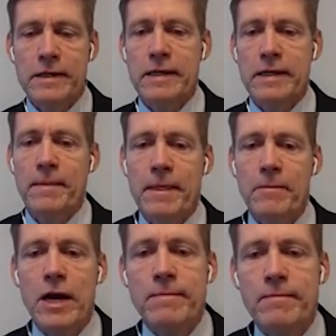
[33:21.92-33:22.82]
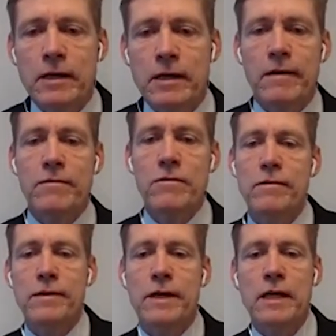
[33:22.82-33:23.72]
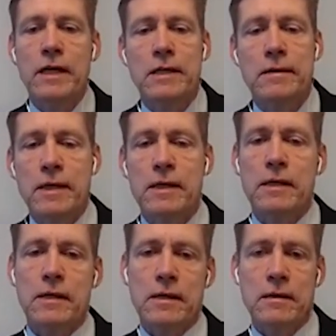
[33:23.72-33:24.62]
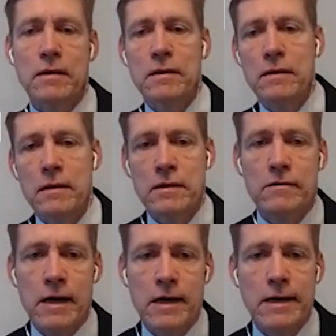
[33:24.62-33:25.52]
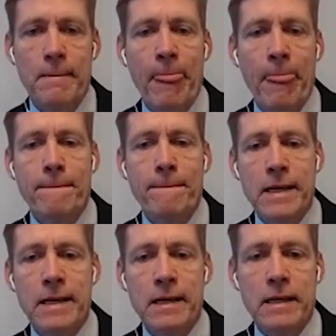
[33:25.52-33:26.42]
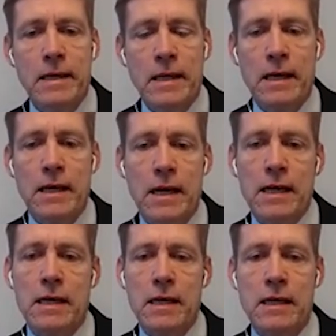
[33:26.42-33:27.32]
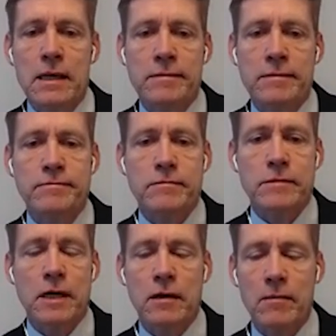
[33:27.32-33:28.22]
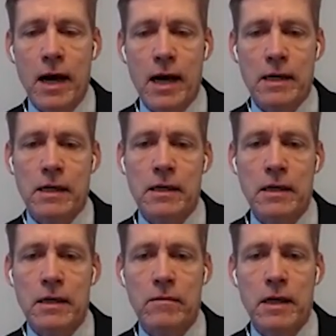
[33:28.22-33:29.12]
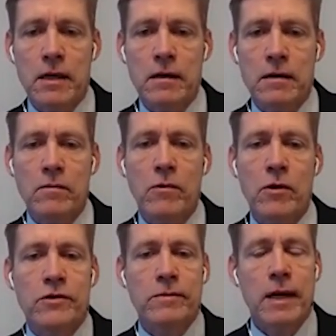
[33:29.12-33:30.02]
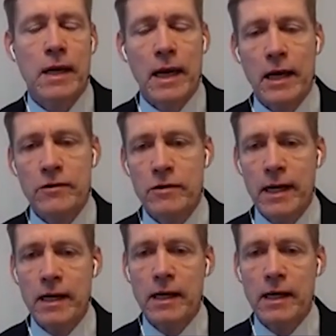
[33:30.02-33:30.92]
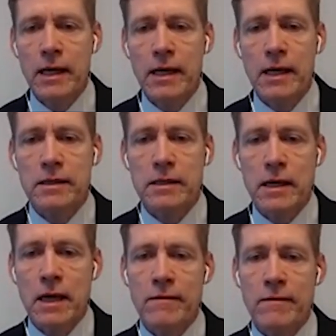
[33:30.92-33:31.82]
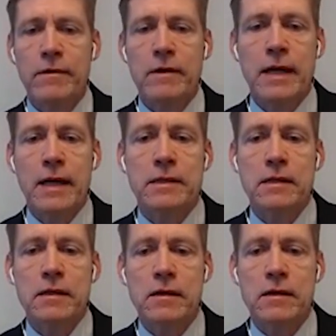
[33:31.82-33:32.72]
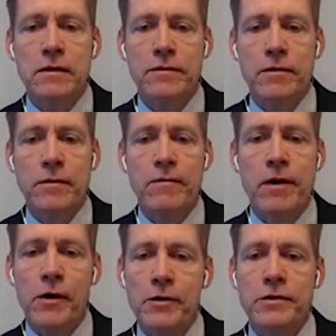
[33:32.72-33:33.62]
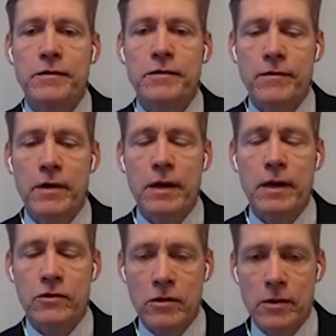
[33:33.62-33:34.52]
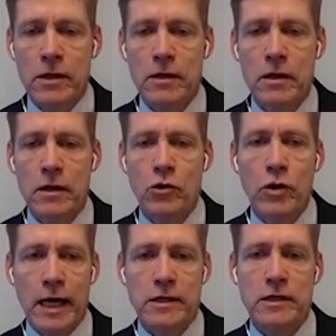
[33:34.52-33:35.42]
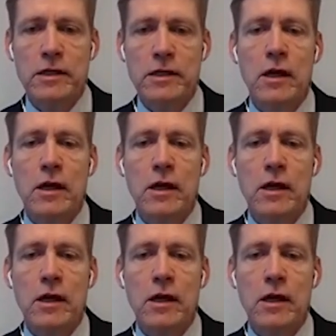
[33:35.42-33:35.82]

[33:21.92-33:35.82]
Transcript: the brain review of the data and strategy. Then in head and neck, on the market and the way it works, actually head and neck cancer, they have cancer from a variety of different anatomical locations.